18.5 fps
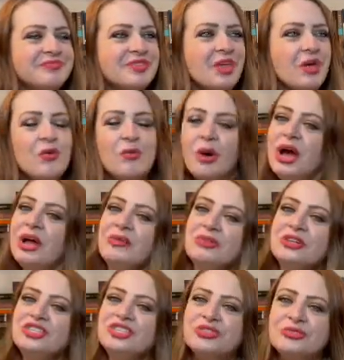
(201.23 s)
Why
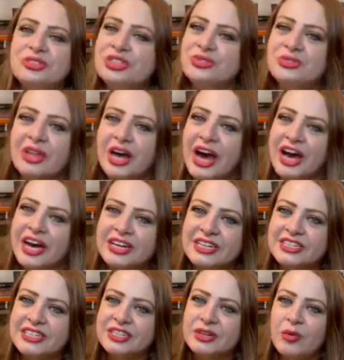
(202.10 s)
would you do
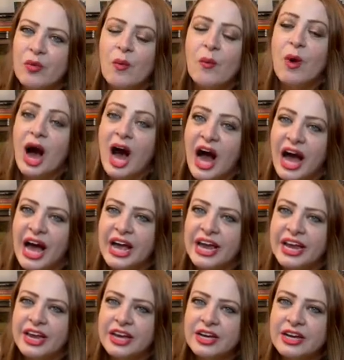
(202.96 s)
that? Why?
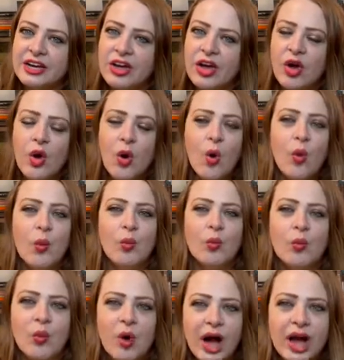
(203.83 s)

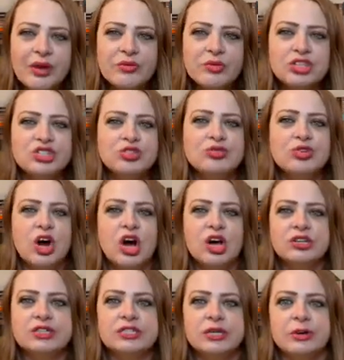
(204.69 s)
Why would you call
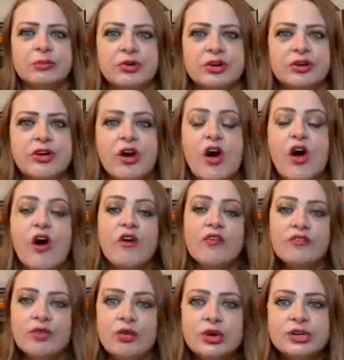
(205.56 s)
someone
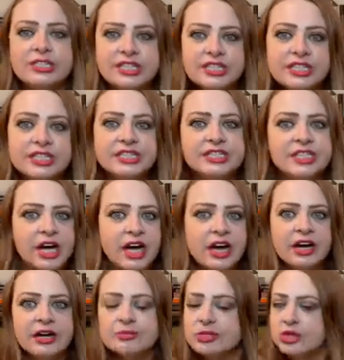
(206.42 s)
14
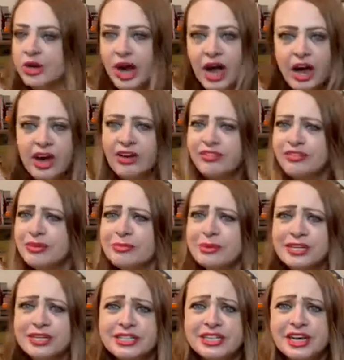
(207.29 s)
times or however
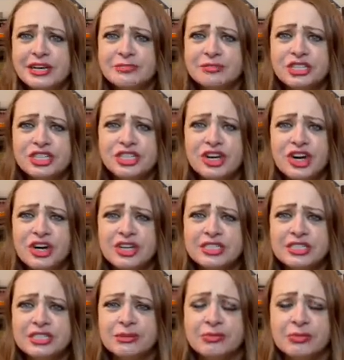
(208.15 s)
many times she called
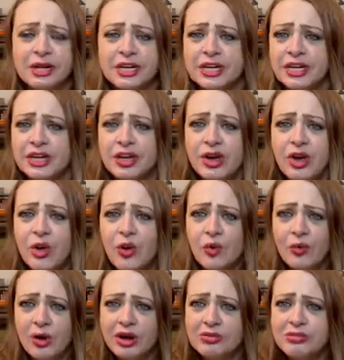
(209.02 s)
somebody?
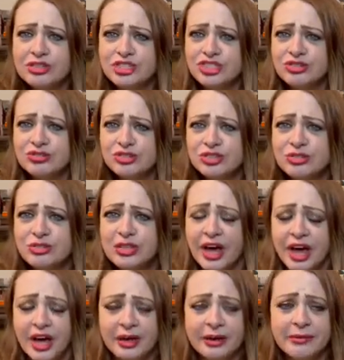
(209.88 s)
Why would you do
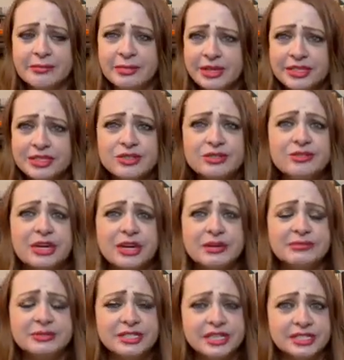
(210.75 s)
that? It makes no damn
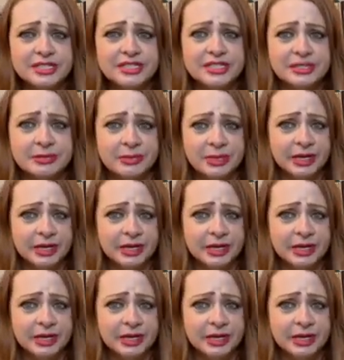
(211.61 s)
sense to me.